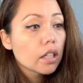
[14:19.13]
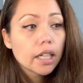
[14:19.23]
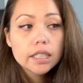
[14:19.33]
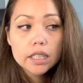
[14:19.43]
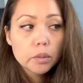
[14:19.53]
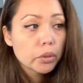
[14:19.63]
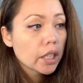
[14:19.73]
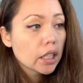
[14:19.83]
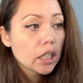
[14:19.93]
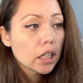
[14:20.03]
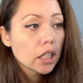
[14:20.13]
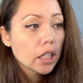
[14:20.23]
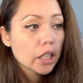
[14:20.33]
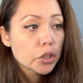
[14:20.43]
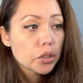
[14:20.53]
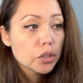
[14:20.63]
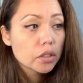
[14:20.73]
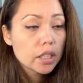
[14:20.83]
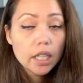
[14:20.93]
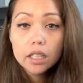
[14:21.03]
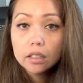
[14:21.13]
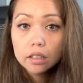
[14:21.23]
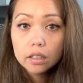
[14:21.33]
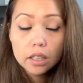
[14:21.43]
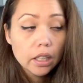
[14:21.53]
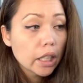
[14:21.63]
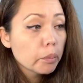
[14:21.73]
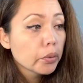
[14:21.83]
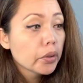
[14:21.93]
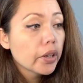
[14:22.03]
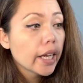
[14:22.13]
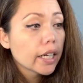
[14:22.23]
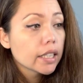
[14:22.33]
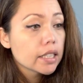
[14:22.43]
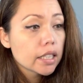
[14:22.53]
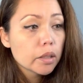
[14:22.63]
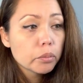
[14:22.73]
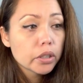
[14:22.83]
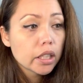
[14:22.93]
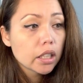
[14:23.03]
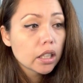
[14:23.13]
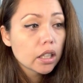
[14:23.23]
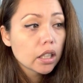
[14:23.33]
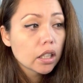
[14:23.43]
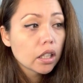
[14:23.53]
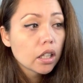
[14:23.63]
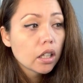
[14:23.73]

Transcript: I didn't put anything extra to debt in April, and I didn't put anything